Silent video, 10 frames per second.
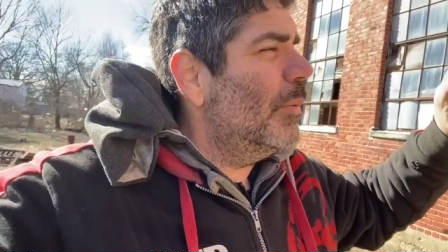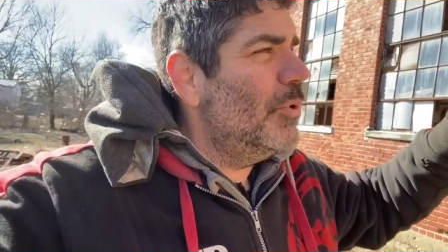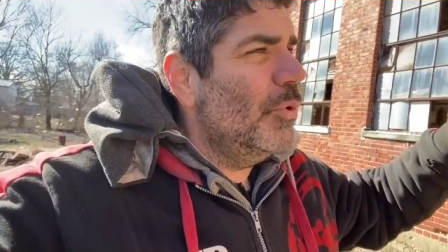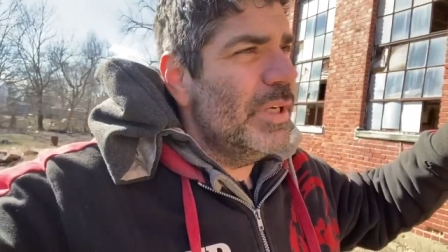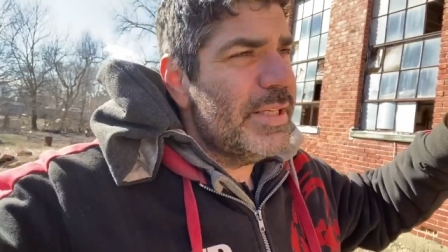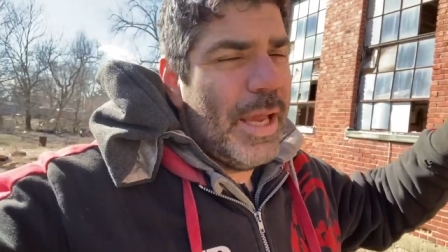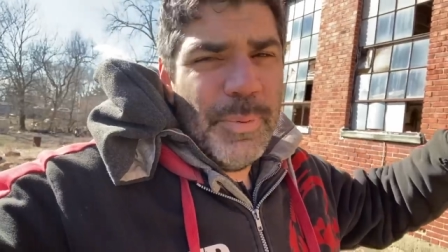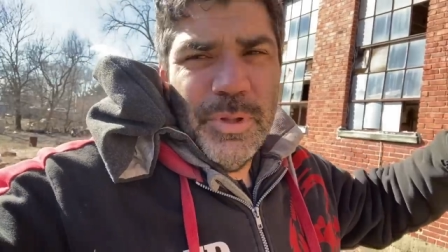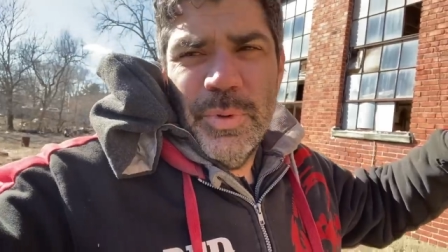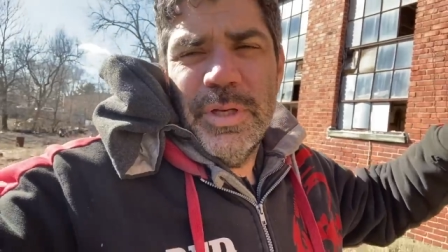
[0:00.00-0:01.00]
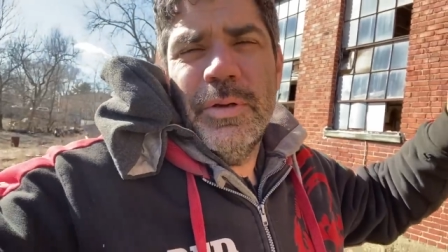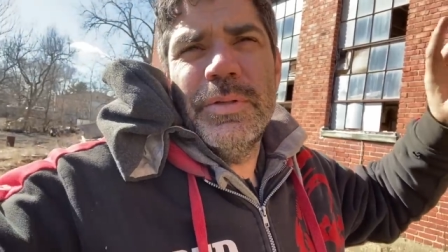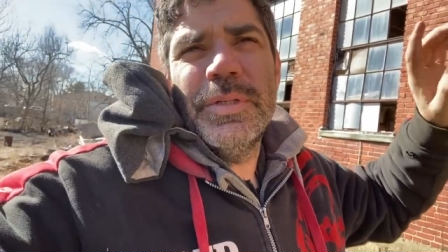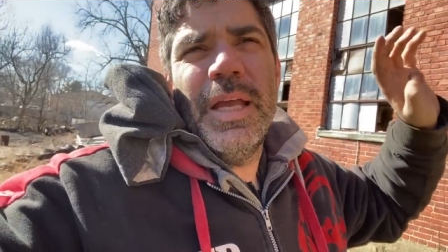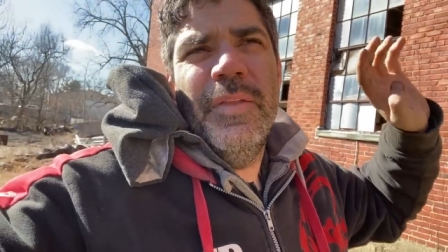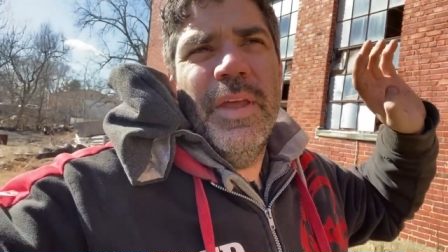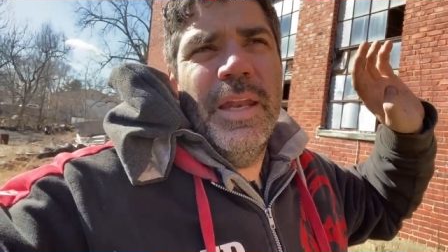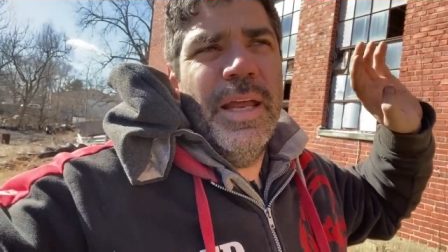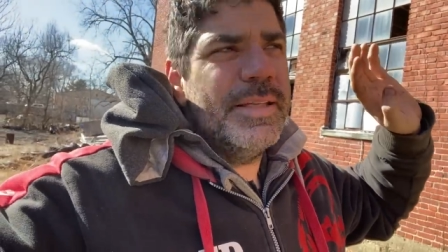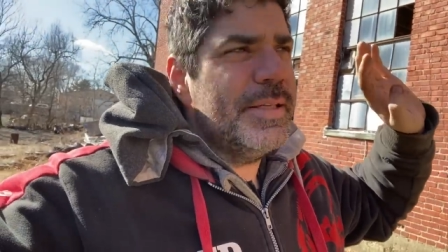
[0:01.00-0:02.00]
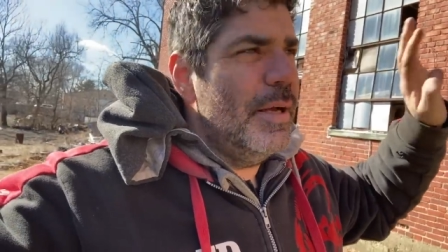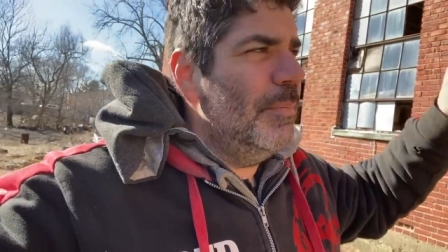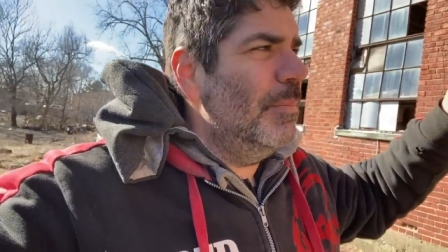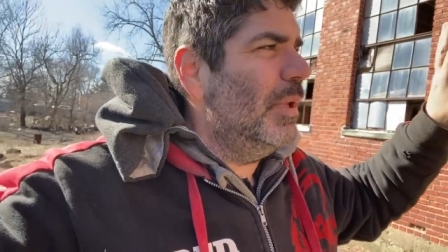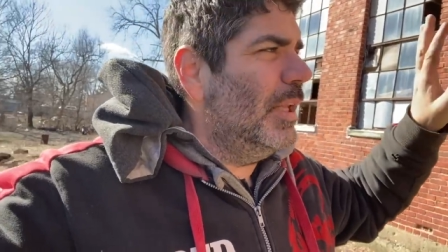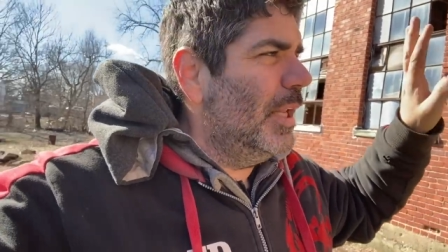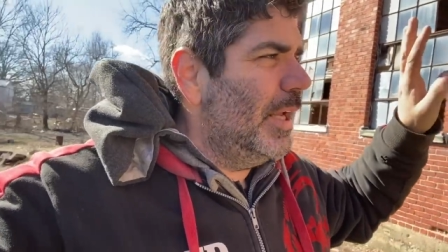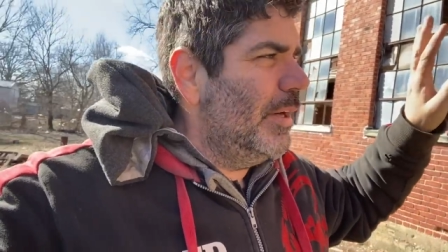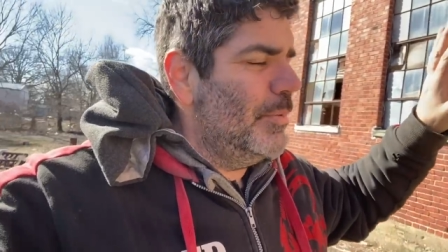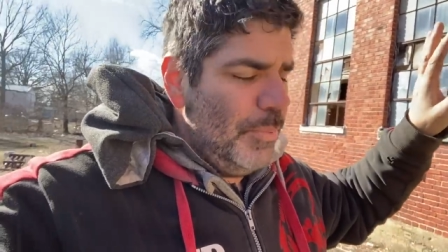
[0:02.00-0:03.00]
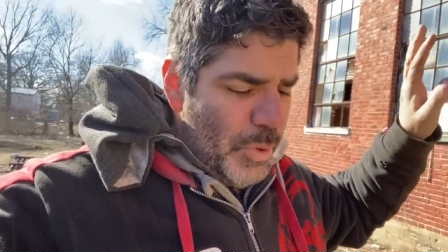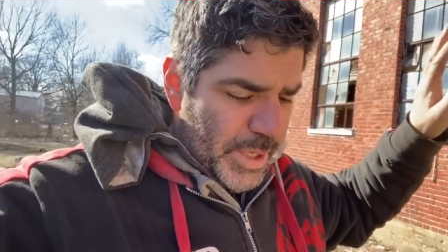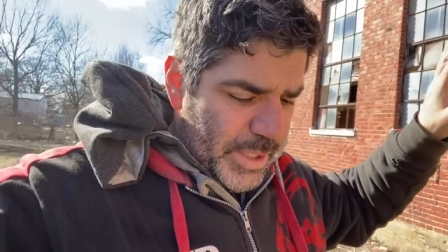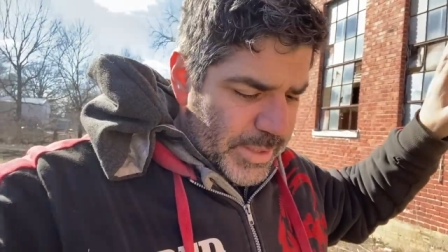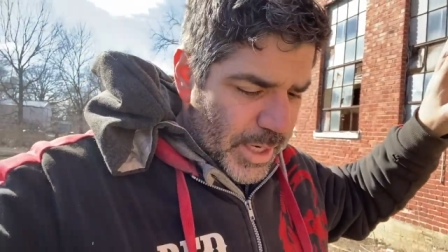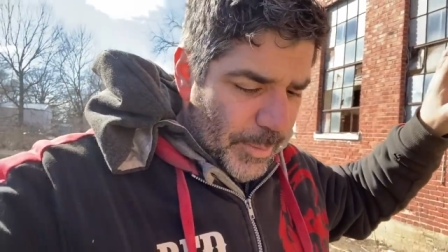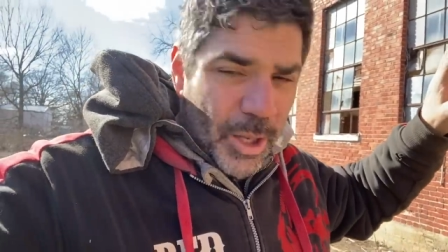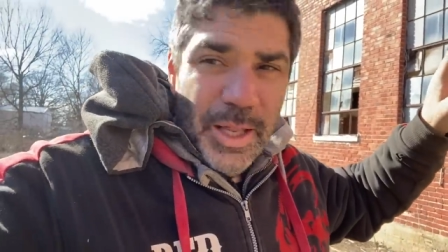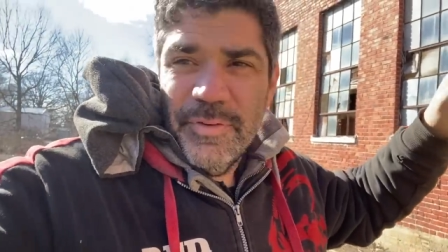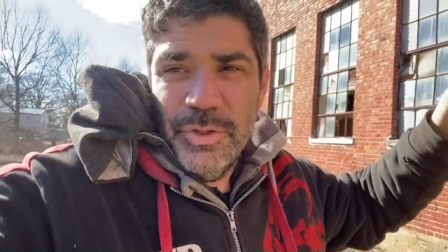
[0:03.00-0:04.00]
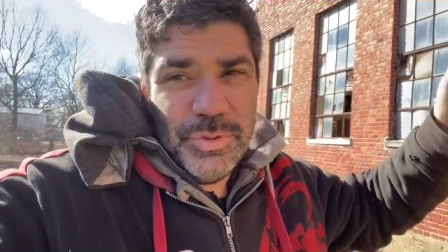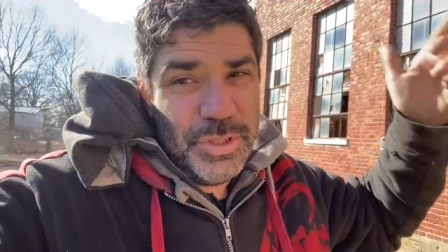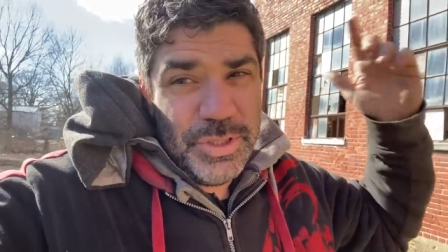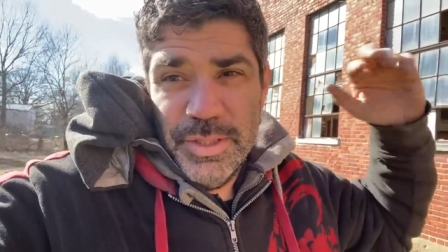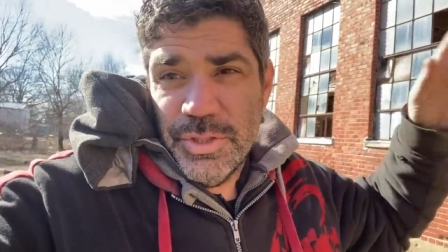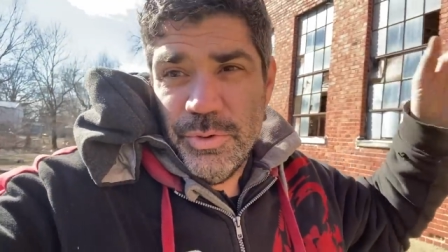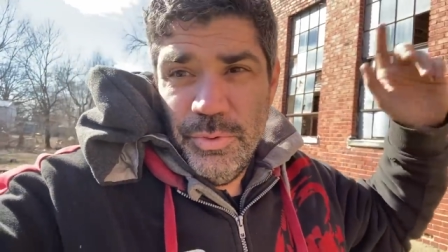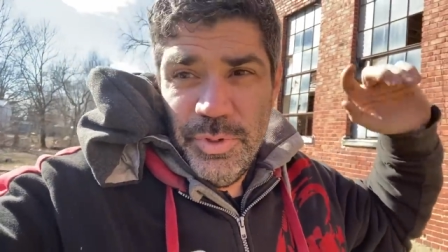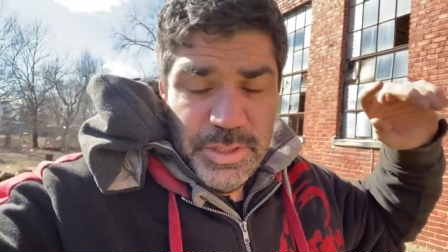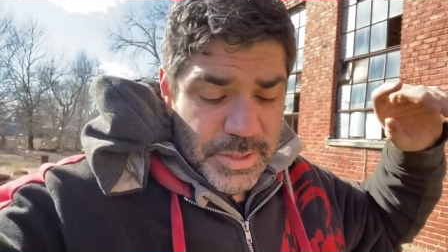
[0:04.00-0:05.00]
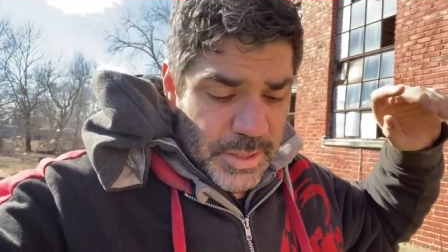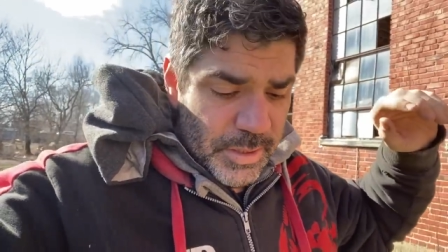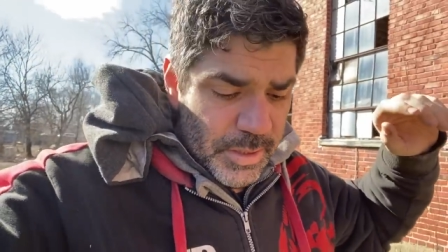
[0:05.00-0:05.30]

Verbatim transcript: I'm doing is capping the windows and then at some later point in time, all I have to do is just unscrew these